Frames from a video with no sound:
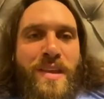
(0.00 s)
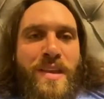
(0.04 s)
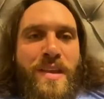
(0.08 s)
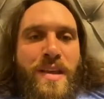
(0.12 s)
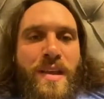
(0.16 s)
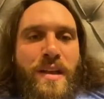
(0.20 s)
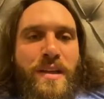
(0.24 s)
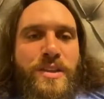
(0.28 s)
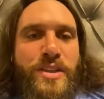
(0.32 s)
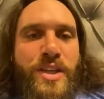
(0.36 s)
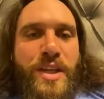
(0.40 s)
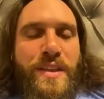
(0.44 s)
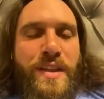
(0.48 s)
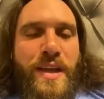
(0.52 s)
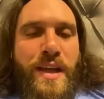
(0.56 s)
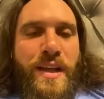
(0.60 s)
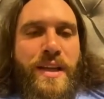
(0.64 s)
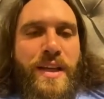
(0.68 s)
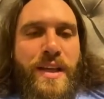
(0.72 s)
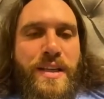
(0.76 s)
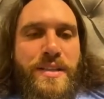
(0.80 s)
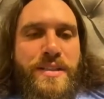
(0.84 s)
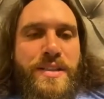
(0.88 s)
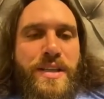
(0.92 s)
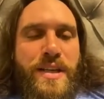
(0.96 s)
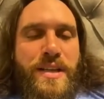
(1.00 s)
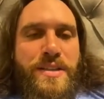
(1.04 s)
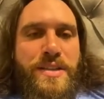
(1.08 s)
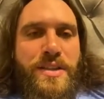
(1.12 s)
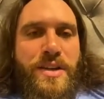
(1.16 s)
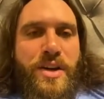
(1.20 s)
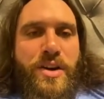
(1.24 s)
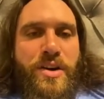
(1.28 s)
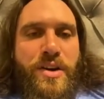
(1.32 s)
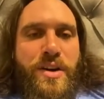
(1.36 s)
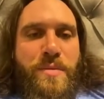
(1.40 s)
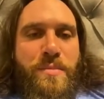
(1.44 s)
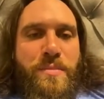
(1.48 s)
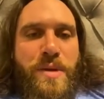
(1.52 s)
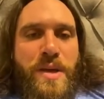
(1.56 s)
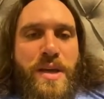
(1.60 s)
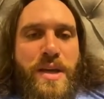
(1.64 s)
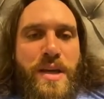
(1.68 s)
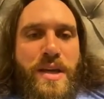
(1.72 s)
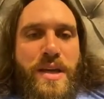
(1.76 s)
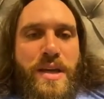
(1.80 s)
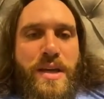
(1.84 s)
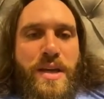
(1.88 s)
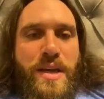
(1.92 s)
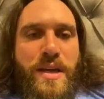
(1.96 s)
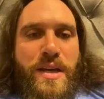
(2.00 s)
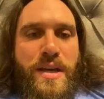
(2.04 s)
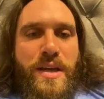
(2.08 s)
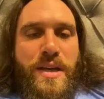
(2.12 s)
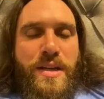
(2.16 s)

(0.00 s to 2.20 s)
Do you think is there going to be